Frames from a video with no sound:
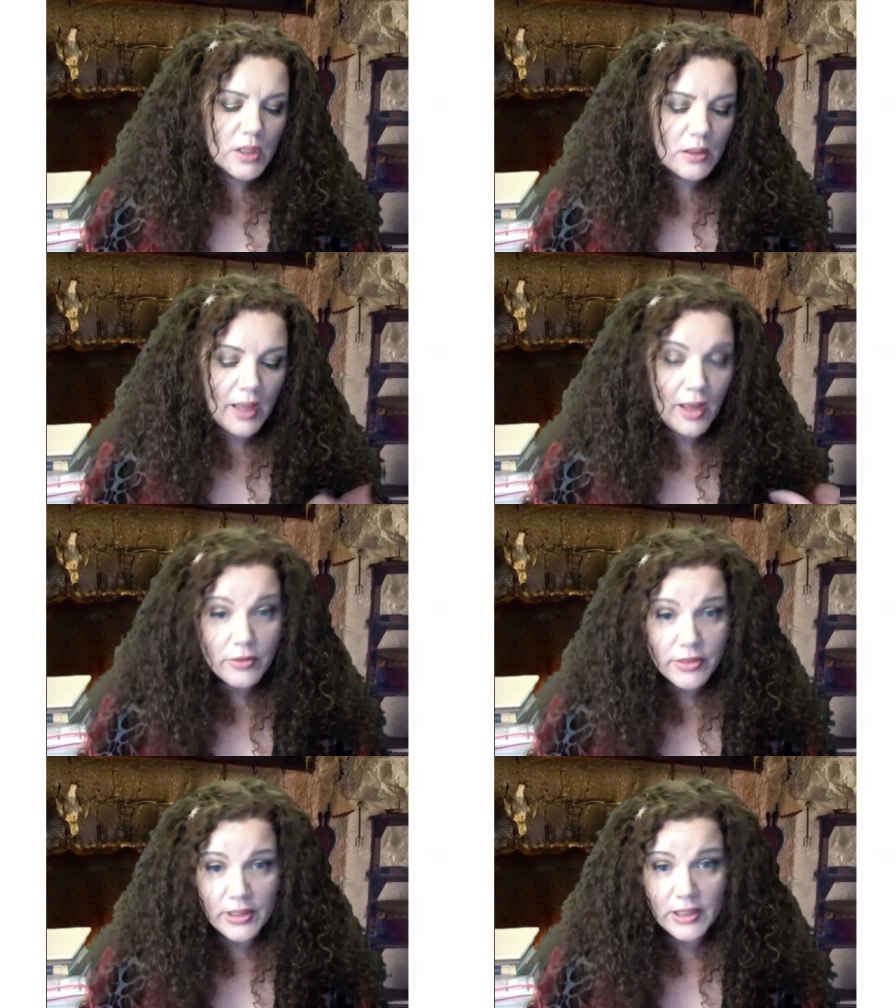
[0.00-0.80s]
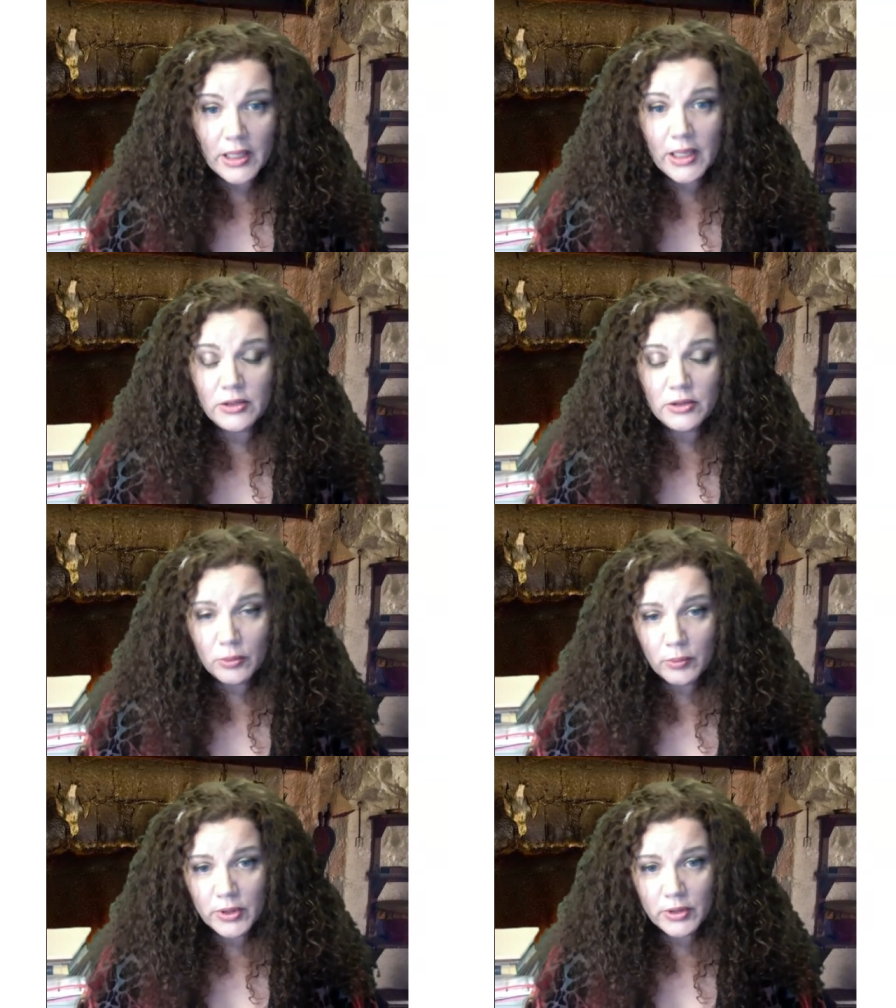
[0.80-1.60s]
healthy, and you
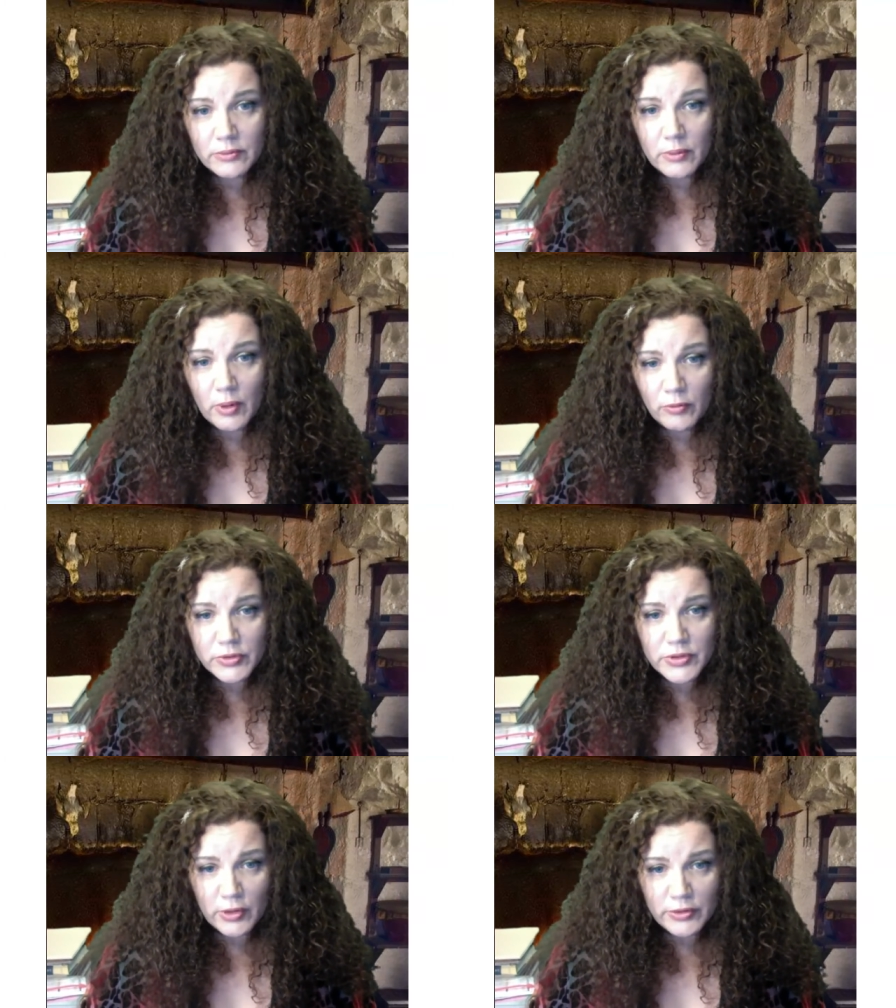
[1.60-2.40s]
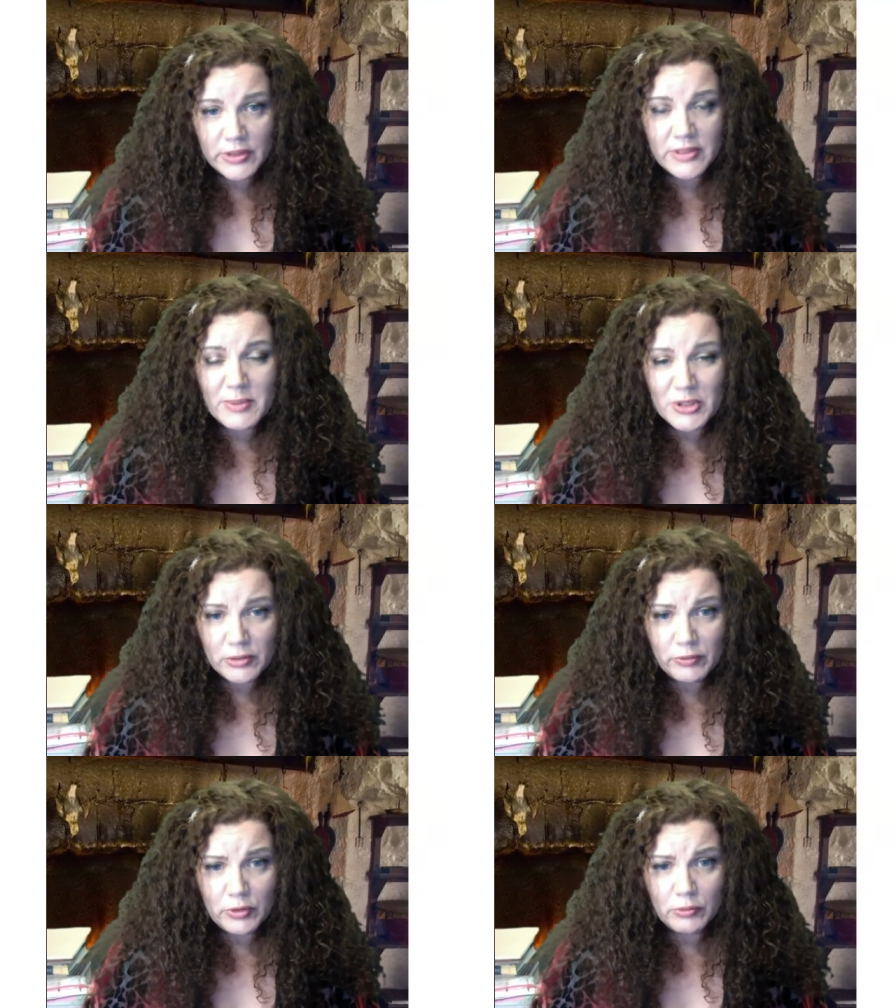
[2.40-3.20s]
don't want to oversalt it, especially
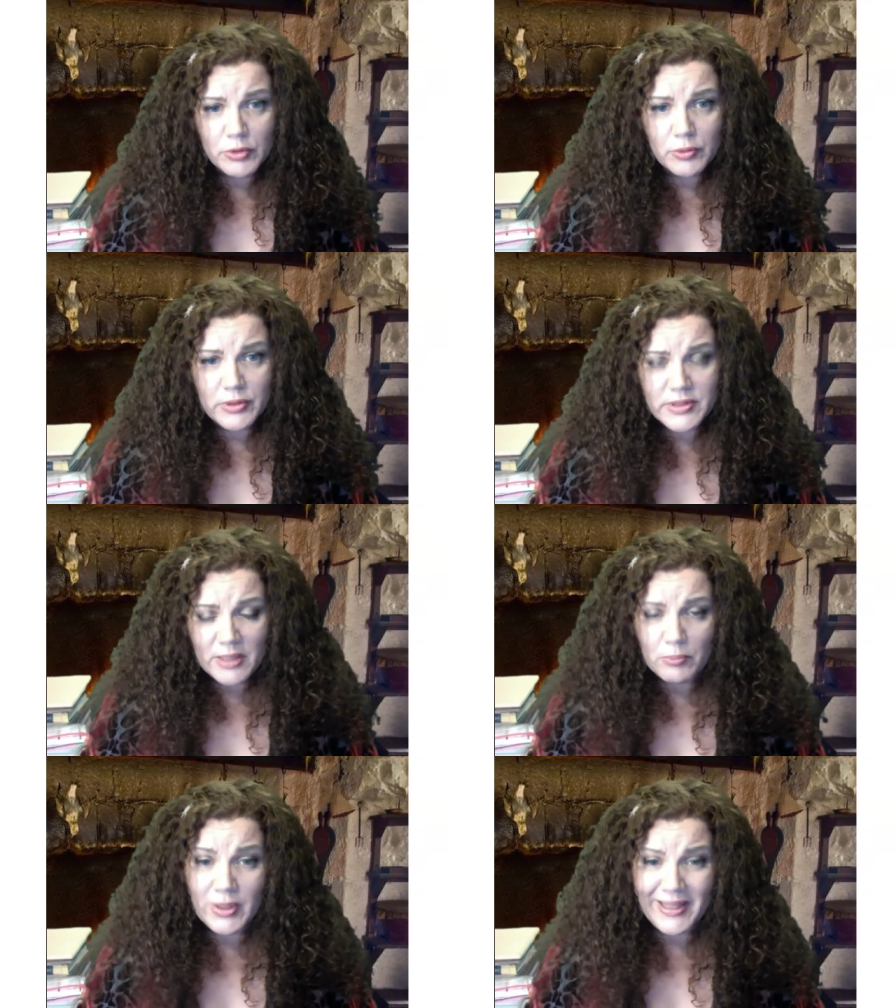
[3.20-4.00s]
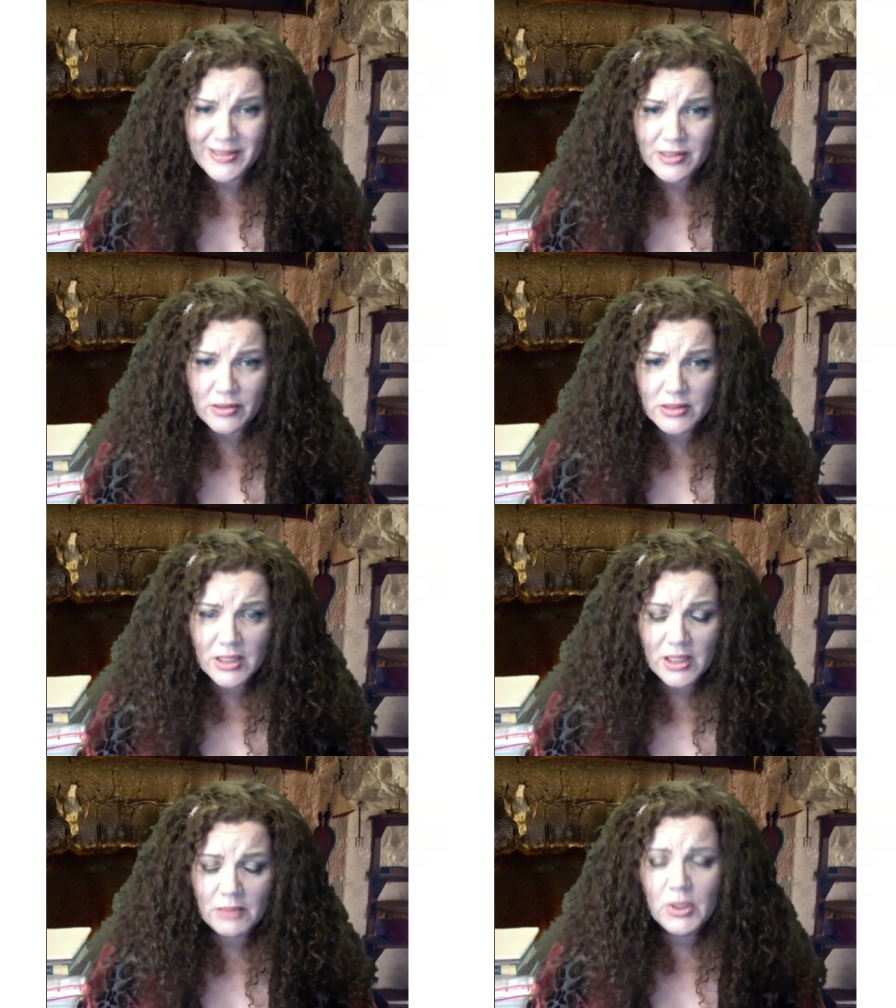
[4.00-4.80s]
if you do ritual in the same place all the
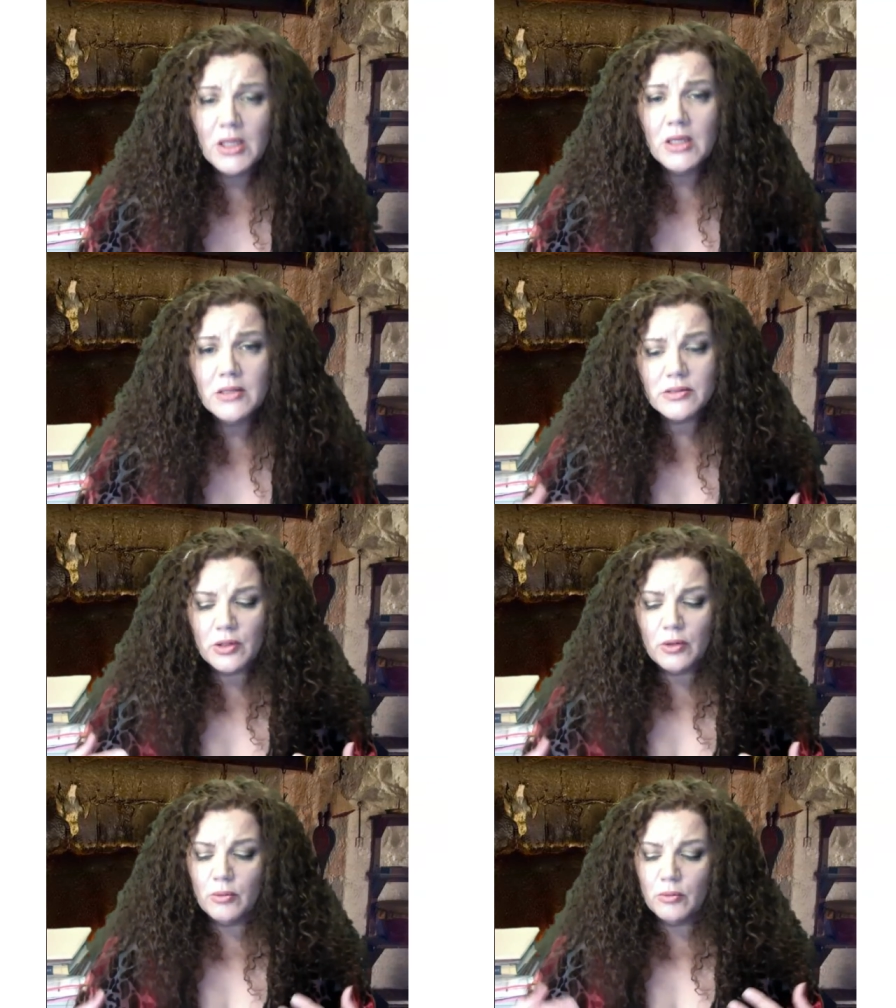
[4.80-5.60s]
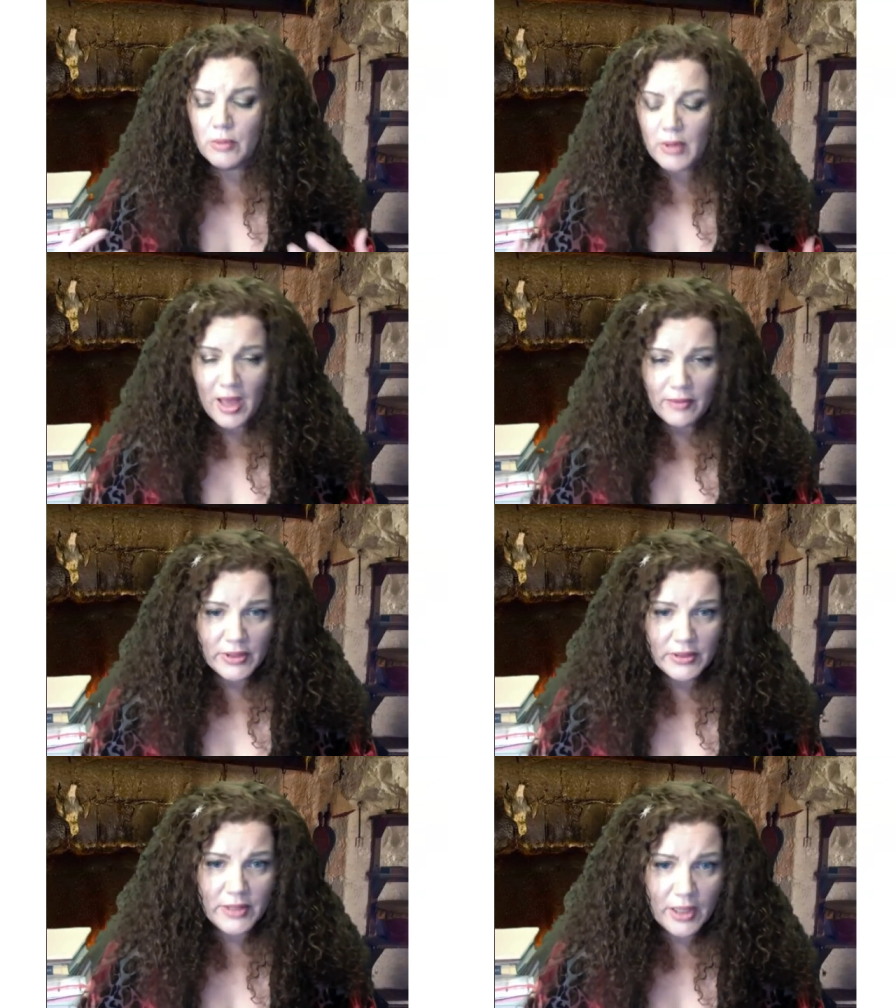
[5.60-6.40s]
time. So
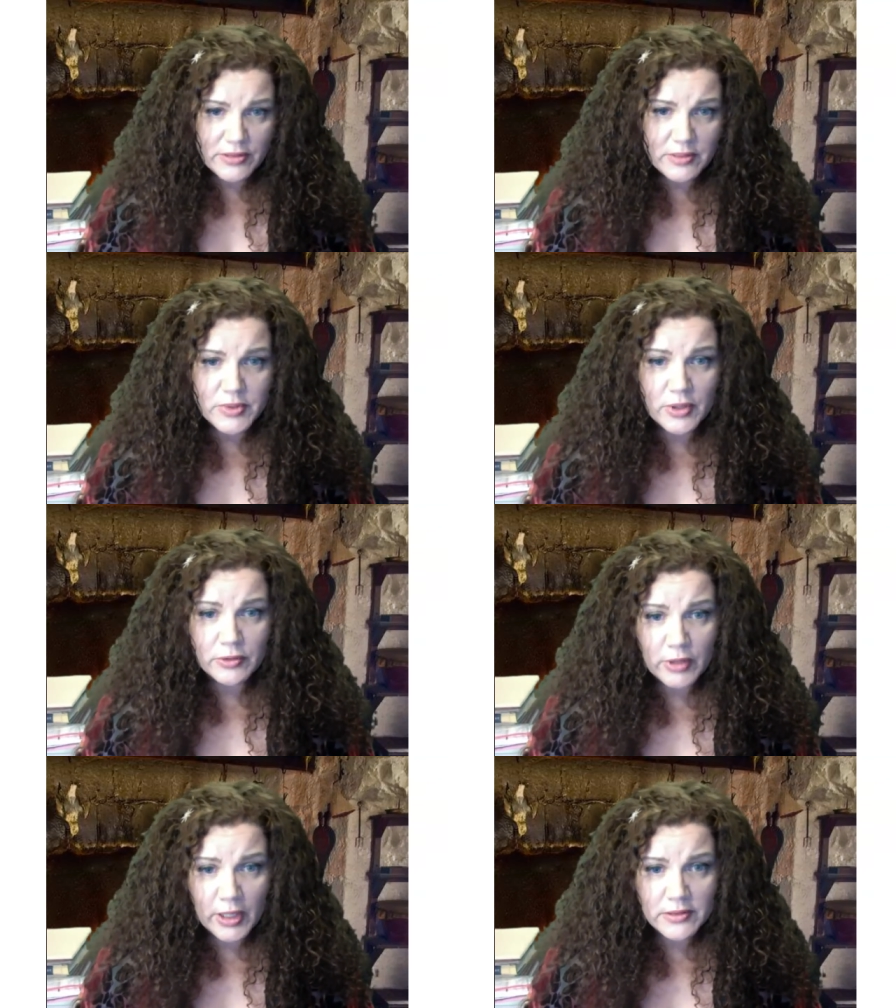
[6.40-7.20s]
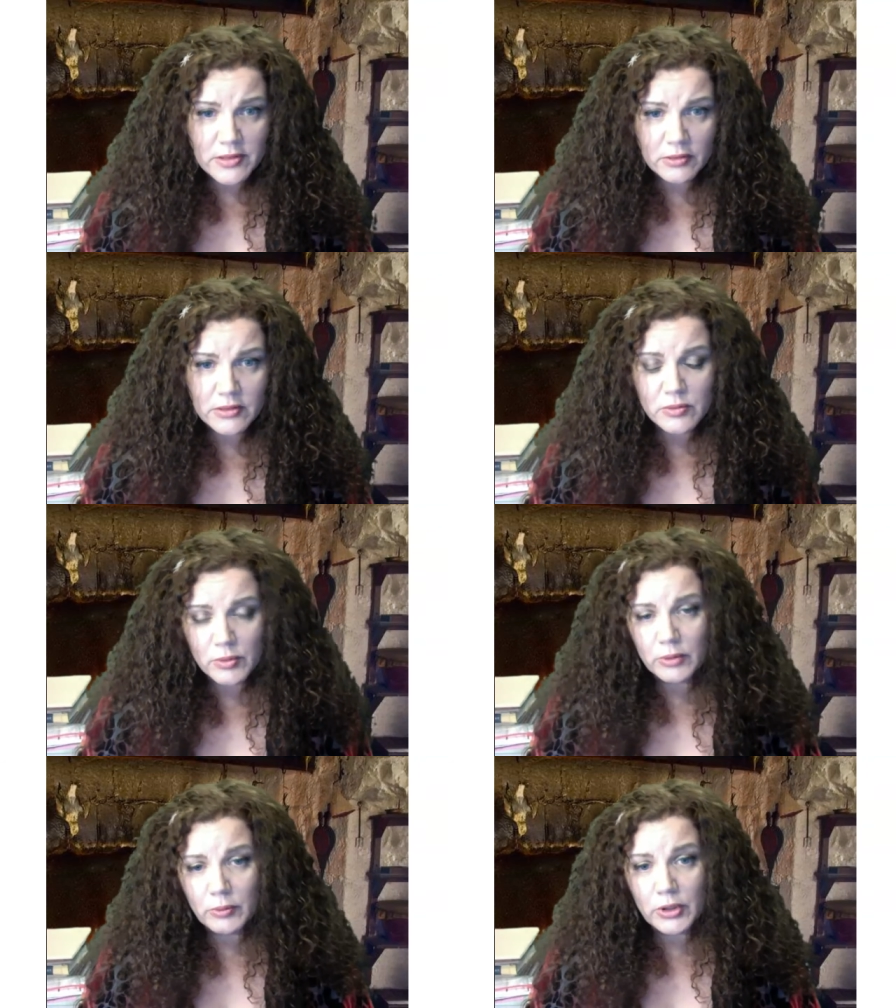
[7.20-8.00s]
having calcium salt or egg salt is
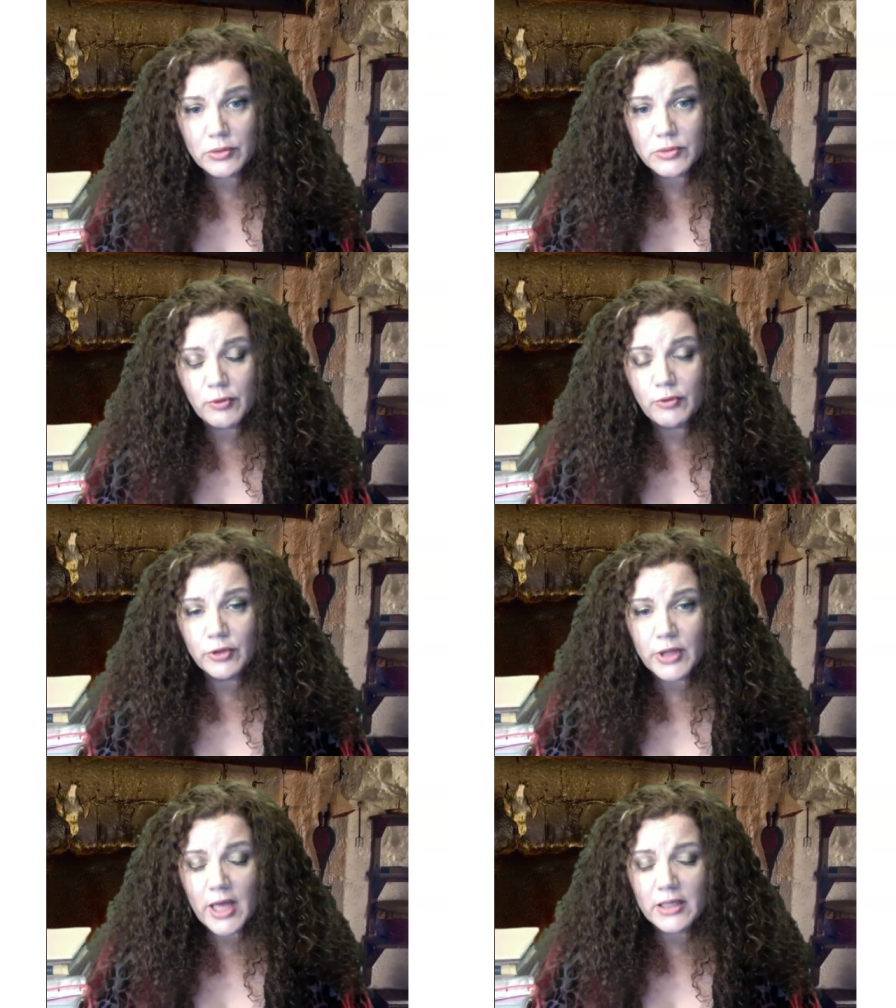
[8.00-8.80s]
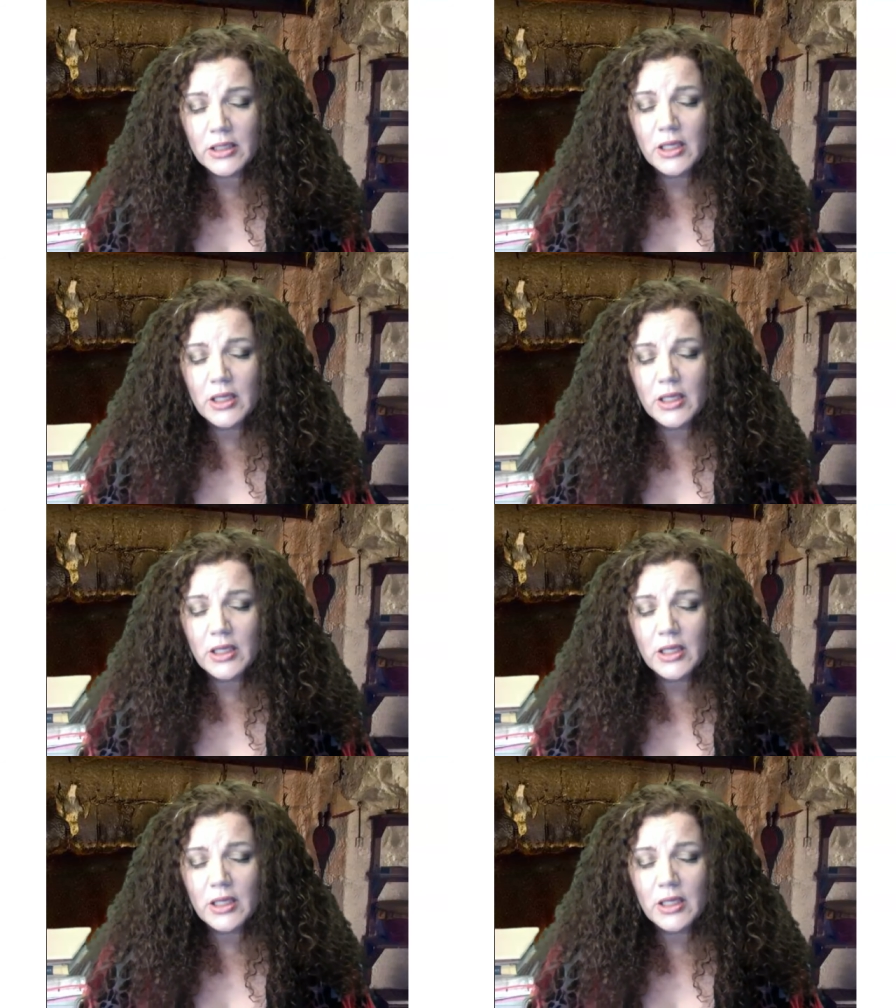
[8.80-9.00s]
really, really useful for that.